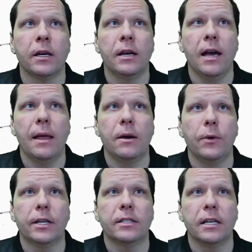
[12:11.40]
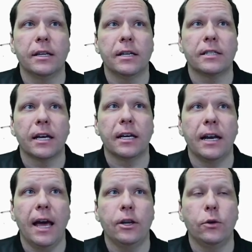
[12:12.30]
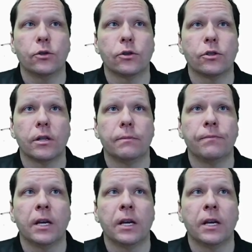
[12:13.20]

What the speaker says: And then we can see this. I can add users to them.